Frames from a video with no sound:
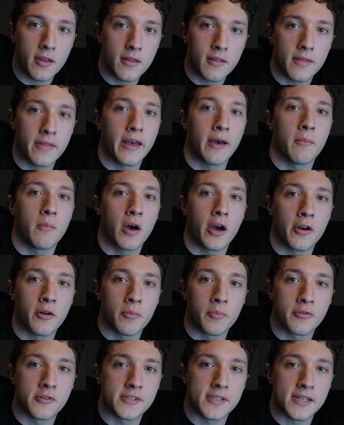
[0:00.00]
that model
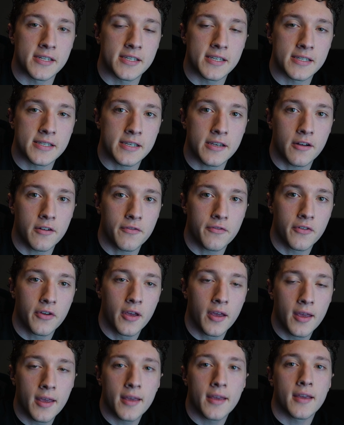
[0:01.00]
presents itself
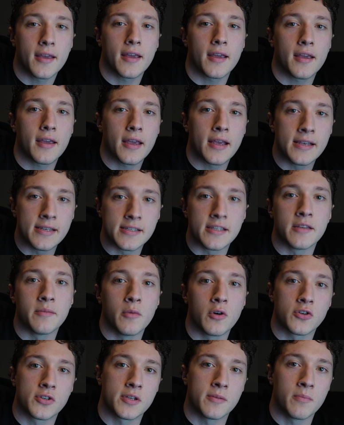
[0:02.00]
is the
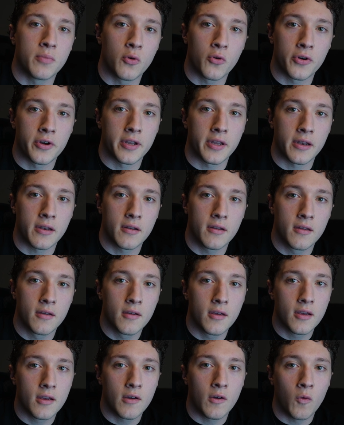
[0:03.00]
most important.
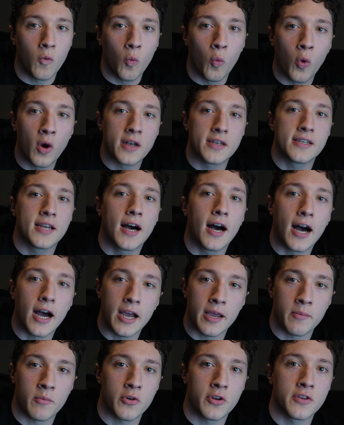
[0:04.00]
What
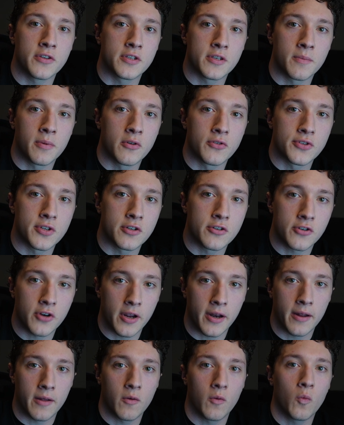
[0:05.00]
time are you supposed to
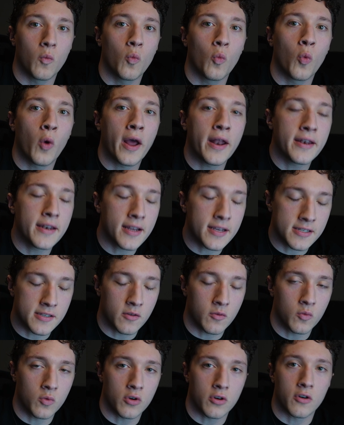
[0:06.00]
trade it? When does
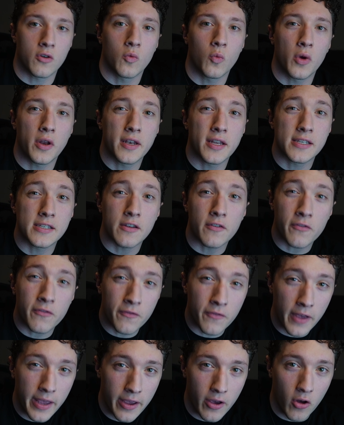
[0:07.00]
it work? When does it
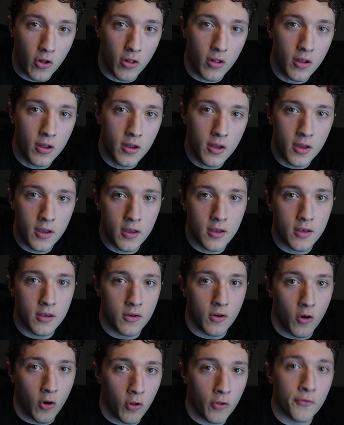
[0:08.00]
fail?
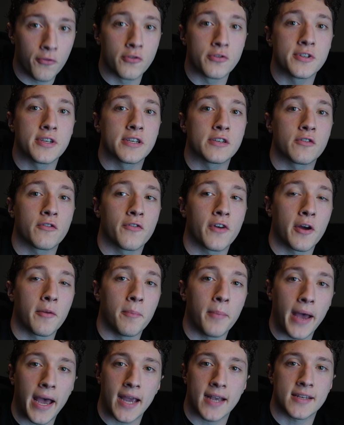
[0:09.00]
All of those things are
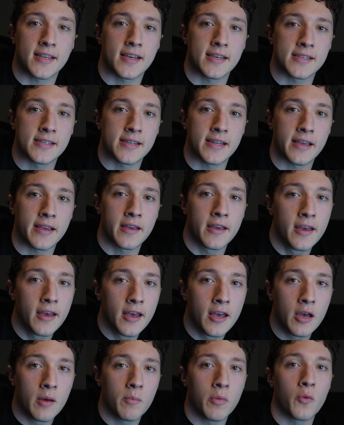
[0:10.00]
found backtesting,
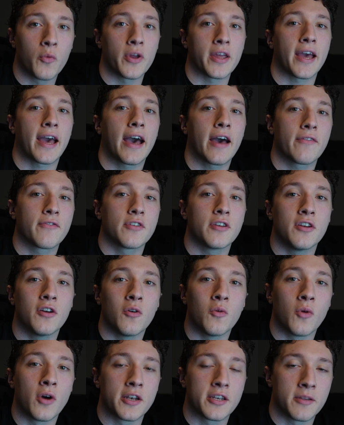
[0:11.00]
but we have to know
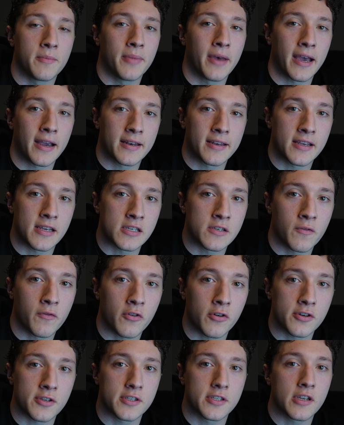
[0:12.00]
what to backtest
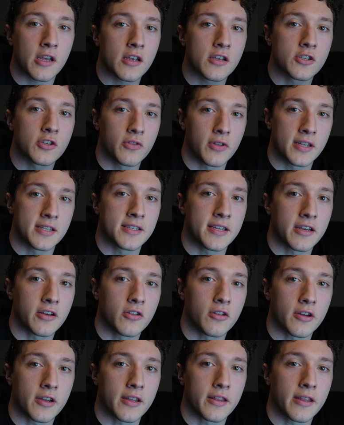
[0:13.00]
first. So let's take a
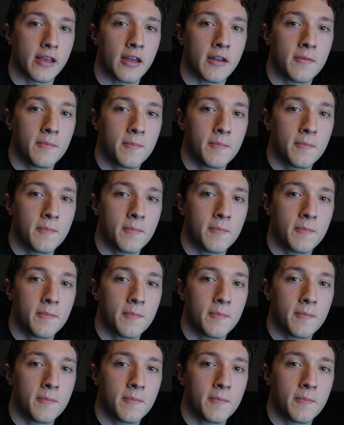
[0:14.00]
look at that.